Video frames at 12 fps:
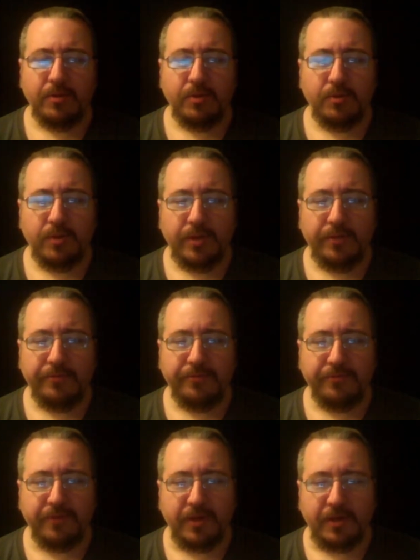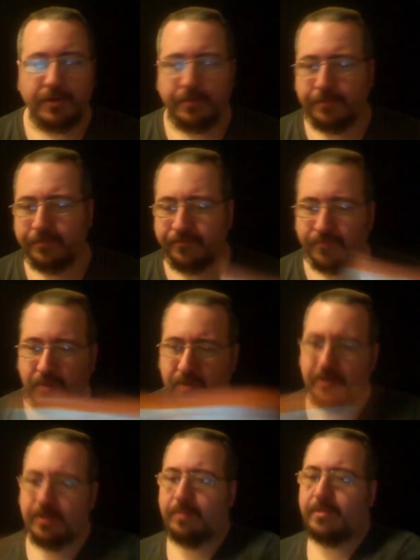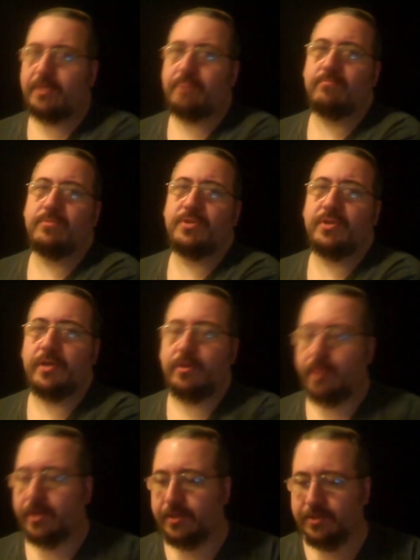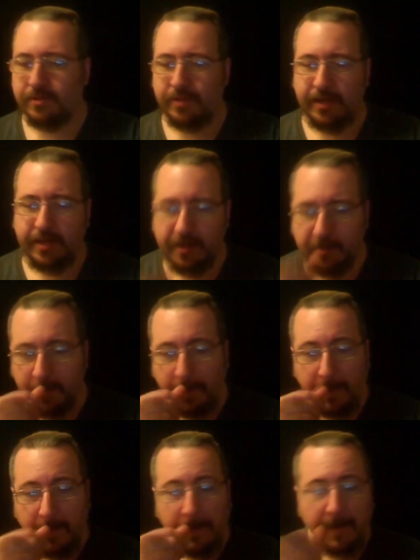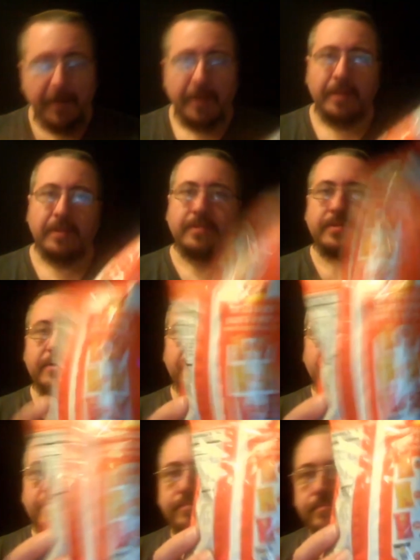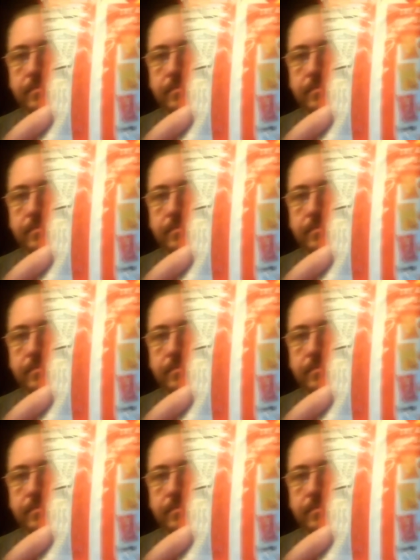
know if, well, here, let me show you the way these are laid out. So